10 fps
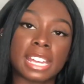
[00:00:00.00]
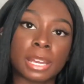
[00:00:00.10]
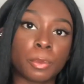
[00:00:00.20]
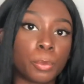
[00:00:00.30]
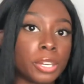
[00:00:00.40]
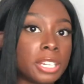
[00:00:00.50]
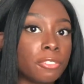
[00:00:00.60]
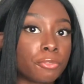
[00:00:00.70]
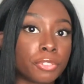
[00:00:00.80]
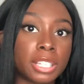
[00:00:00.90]
it
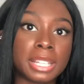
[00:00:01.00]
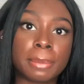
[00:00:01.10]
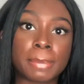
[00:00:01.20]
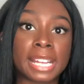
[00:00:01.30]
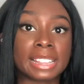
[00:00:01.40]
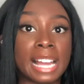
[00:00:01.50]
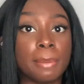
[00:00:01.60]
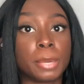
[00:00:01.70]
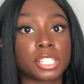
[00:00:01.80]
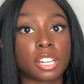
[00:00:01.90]
wouldn't really make that
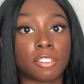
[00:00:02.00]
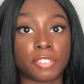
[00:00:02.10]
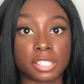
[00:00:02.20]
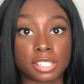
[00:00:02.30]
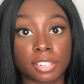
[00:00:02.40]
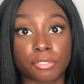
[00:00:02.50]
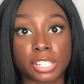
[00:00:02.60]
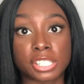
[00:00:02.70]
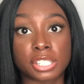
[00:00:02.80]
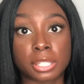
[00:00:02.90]
much of a
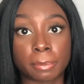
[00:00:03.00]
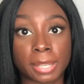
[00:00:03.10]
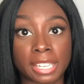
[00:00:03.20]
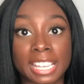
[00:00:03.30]
difference to me.